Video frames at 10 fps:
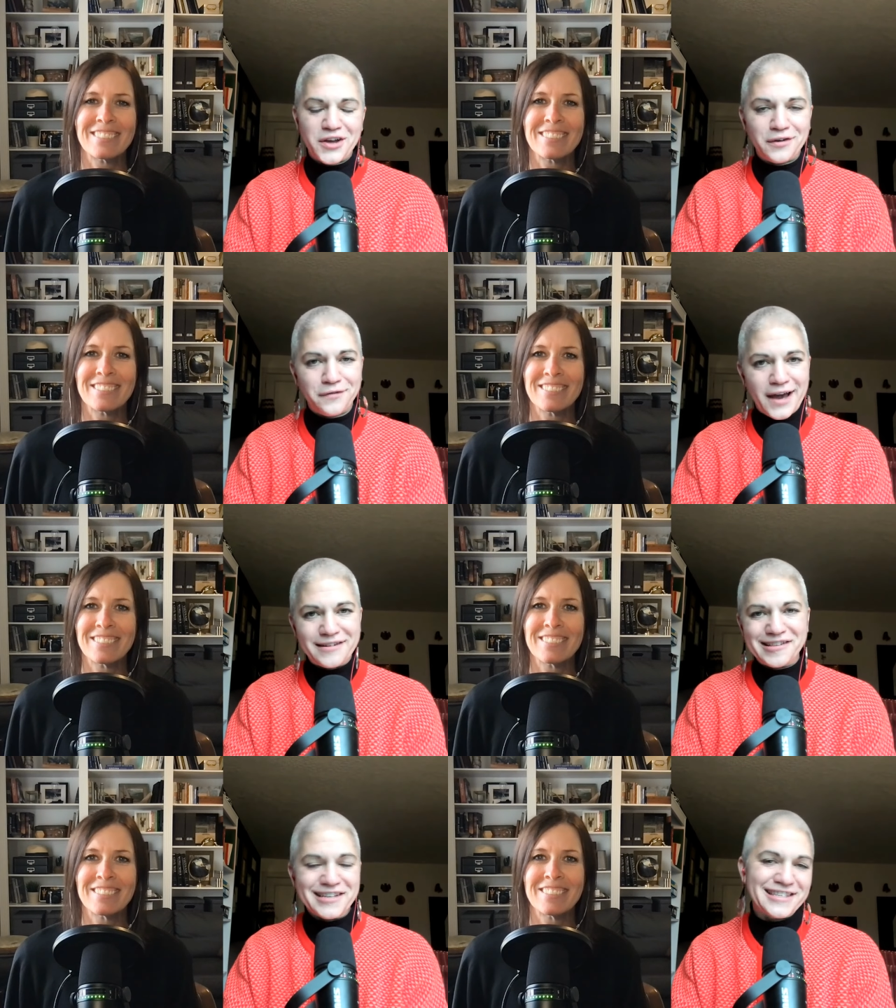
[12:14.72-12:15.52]
Speaker 1: on the
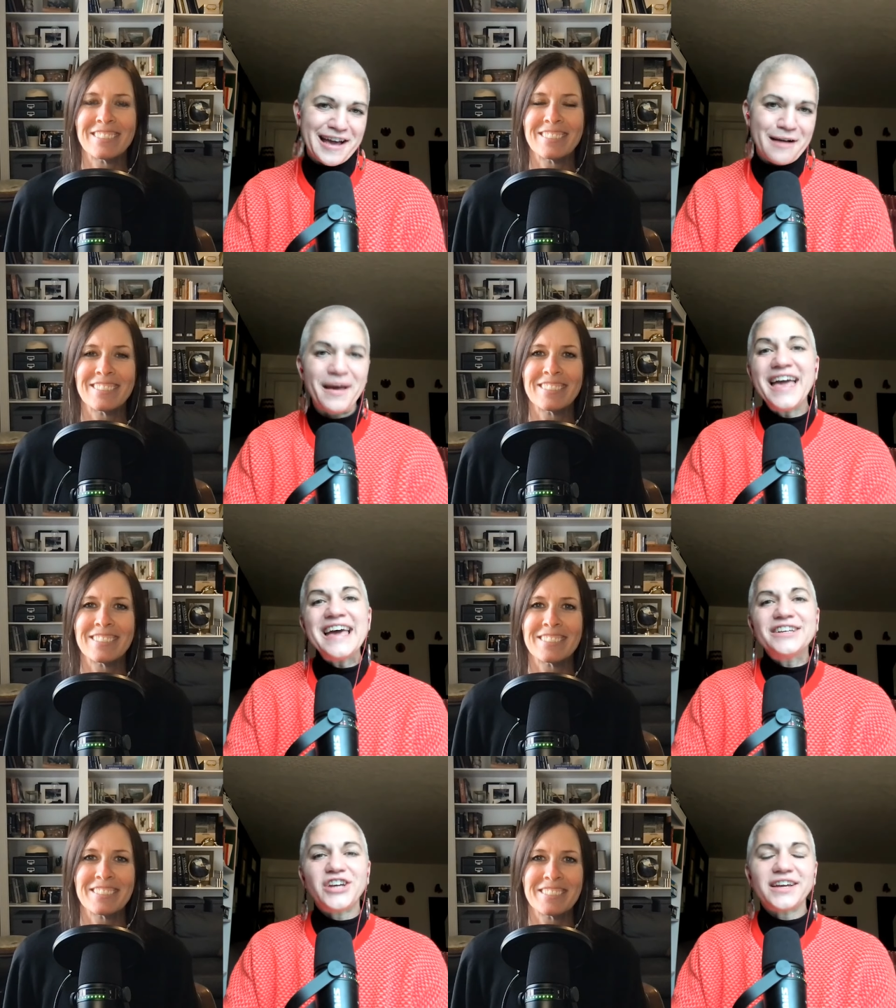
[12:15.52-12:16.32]
final exam.
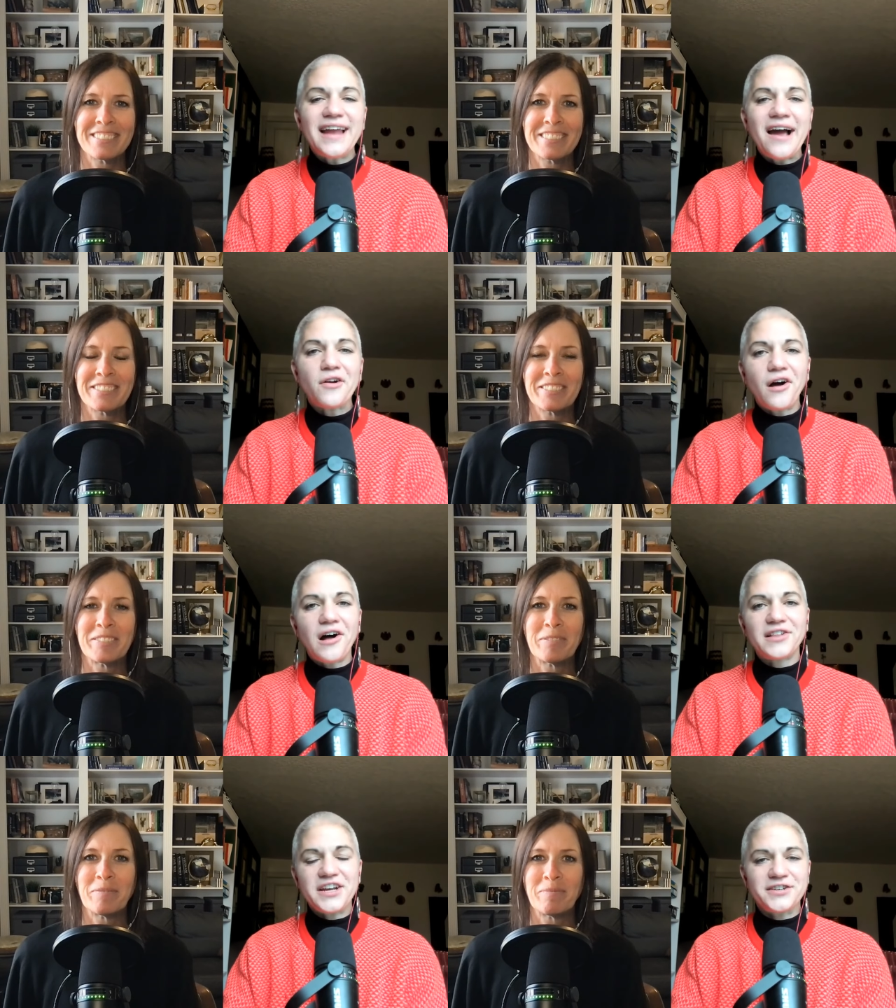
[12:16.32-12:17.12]
Check it out,
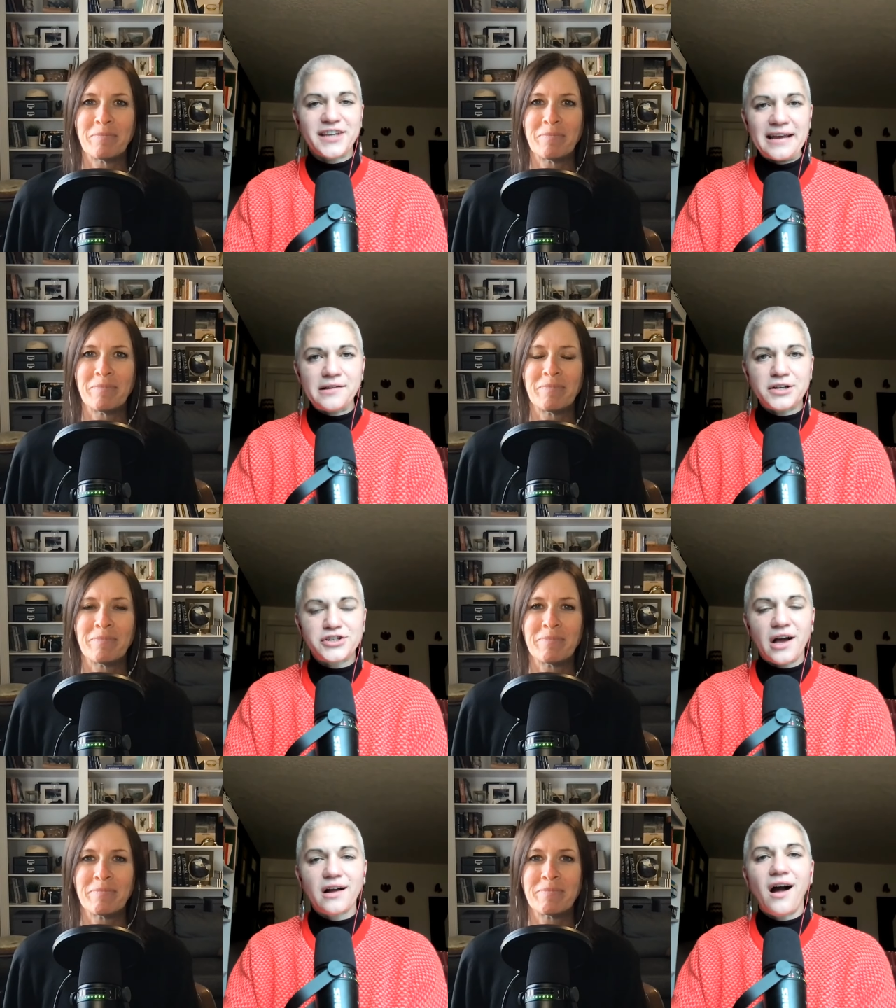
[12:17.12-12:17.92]

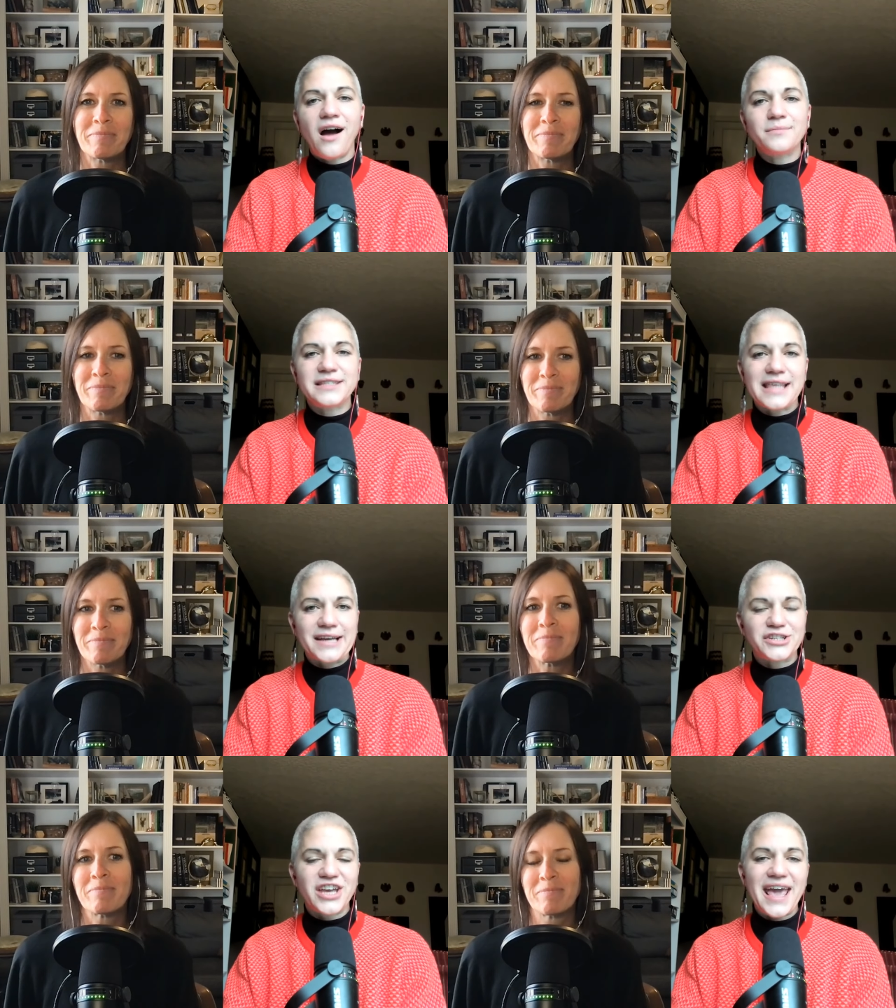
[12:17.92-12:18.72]
allearsenglish.com
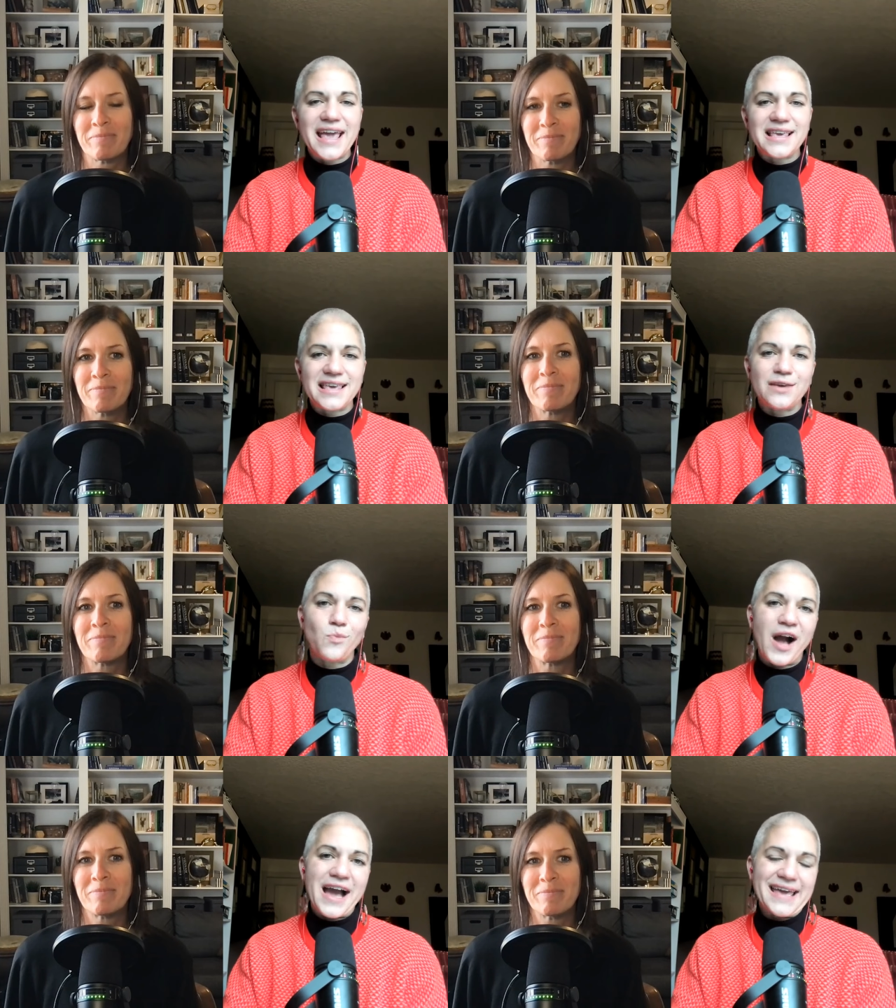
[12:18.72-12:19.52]
slash
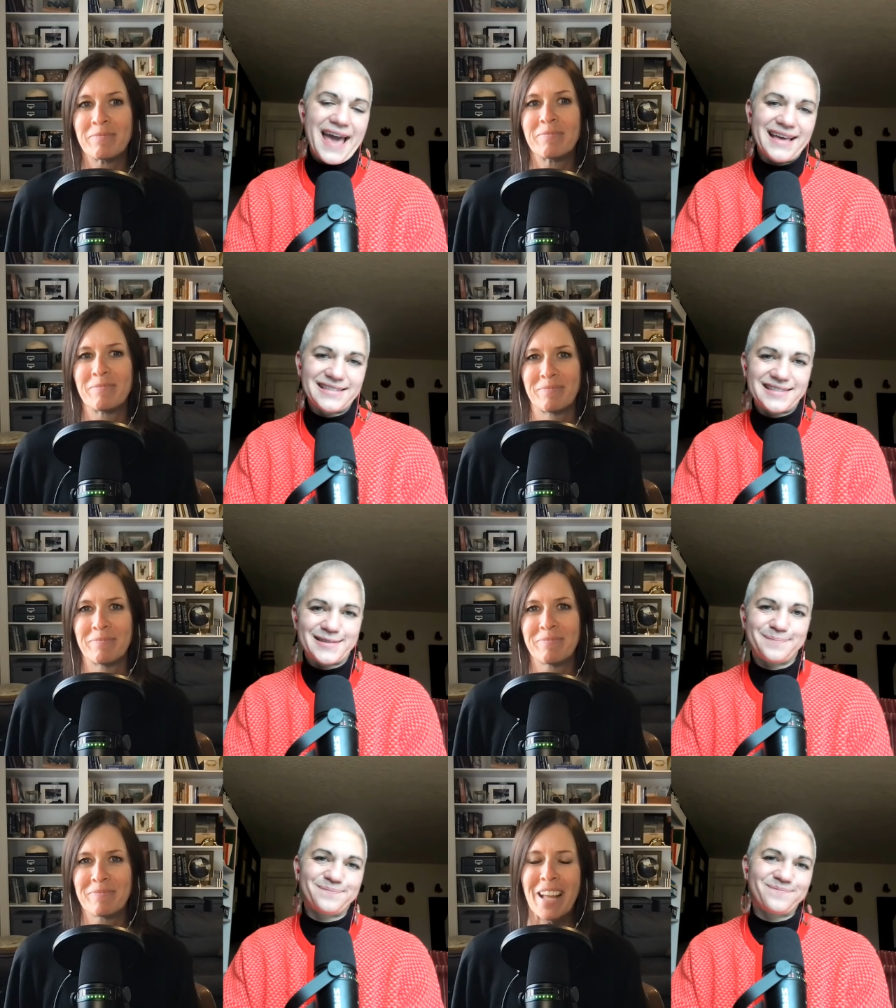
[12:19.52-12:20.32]
K-E-Y-S.
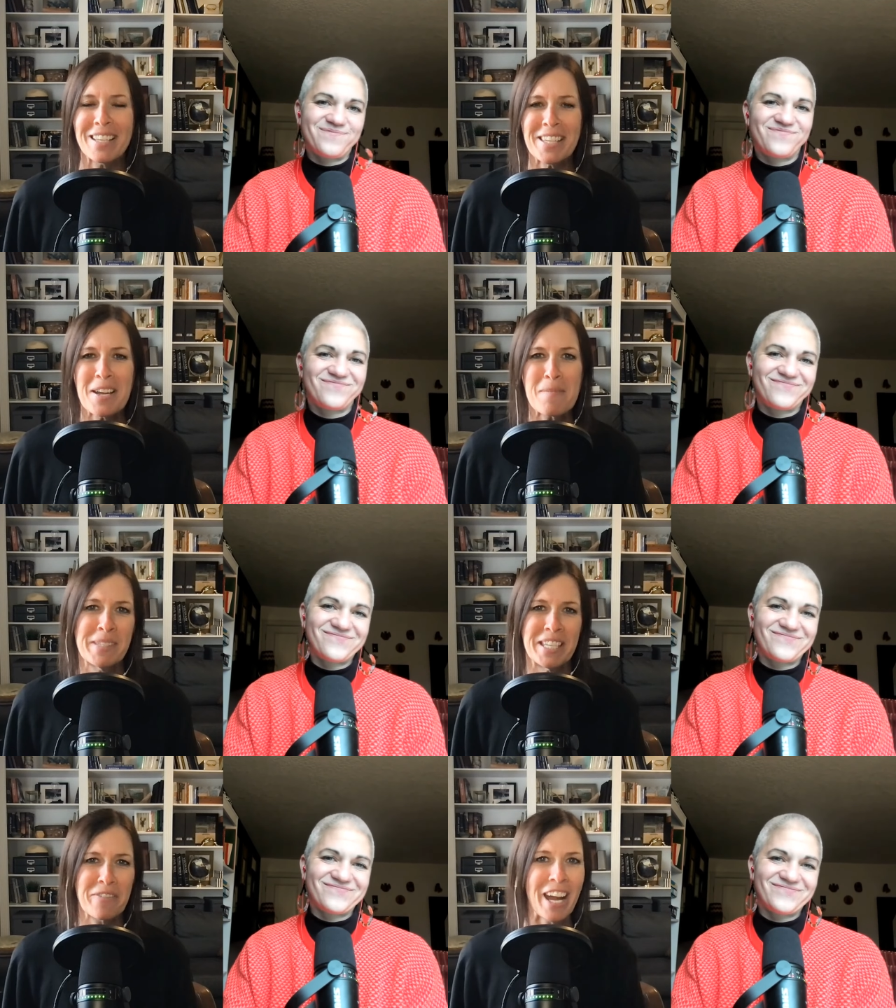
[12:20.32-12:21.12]
Speaker 2: Awesome.
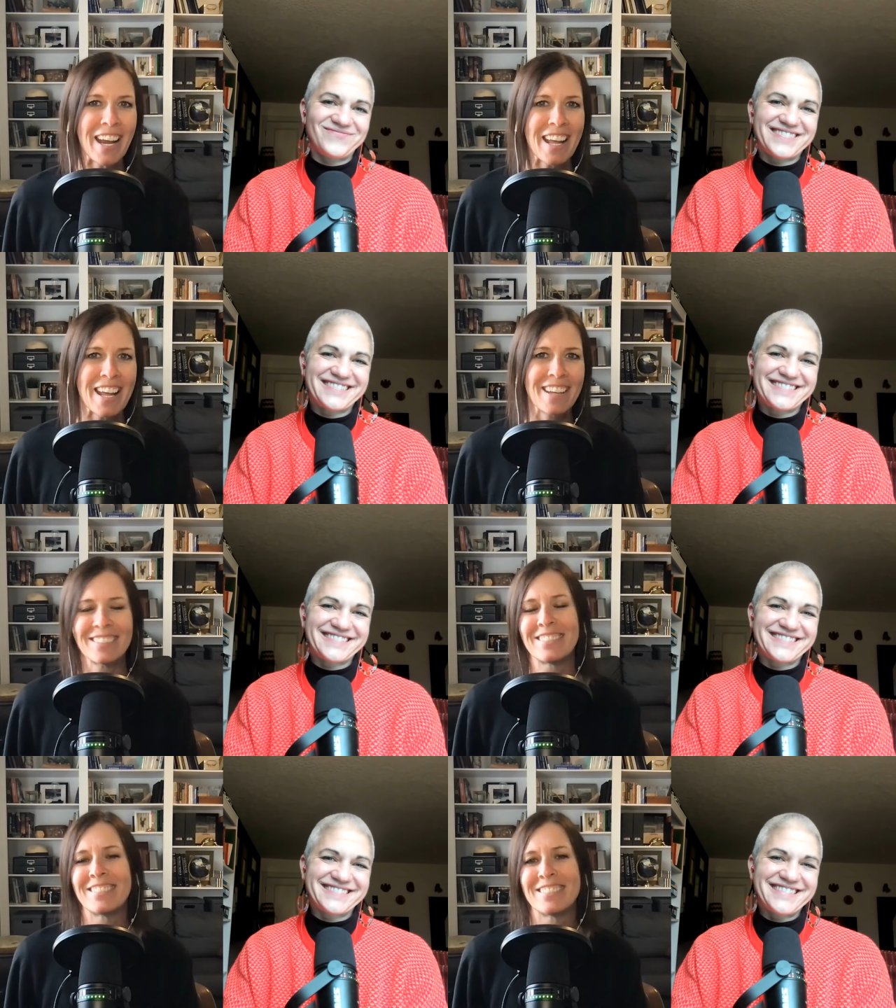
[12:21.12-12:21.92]
See you Friday.
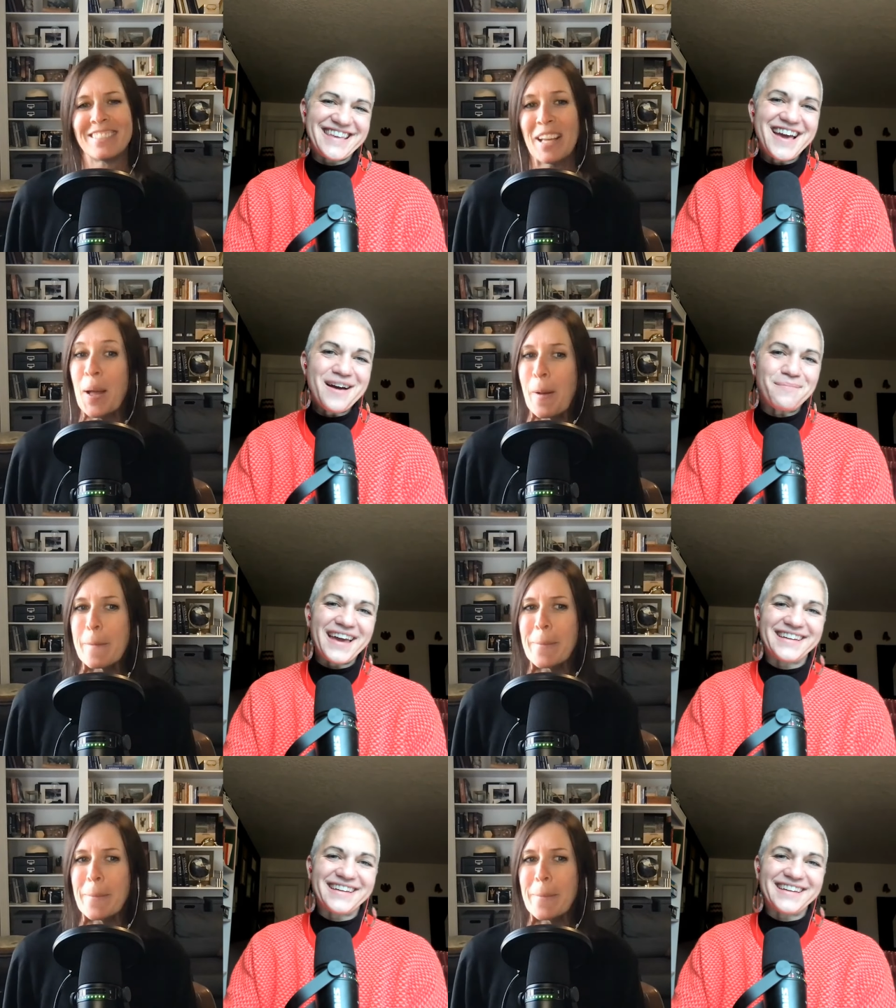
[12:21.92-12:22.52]
See ya. Bye.